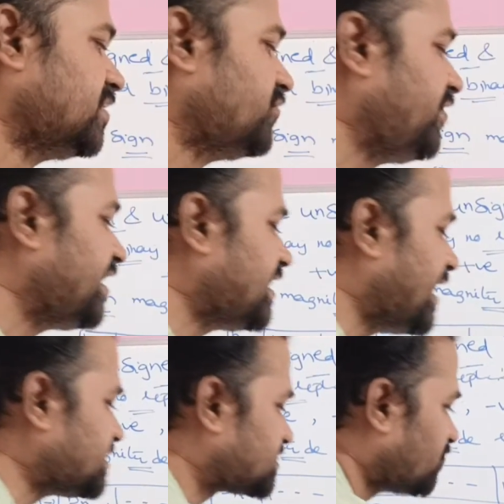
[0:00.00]

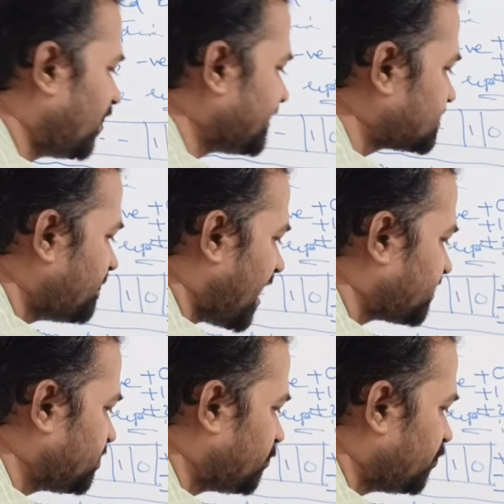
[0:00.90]
Whereas, what is the
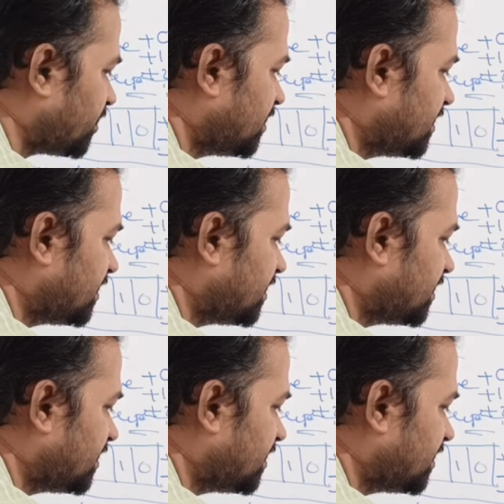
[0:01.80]
magnitude?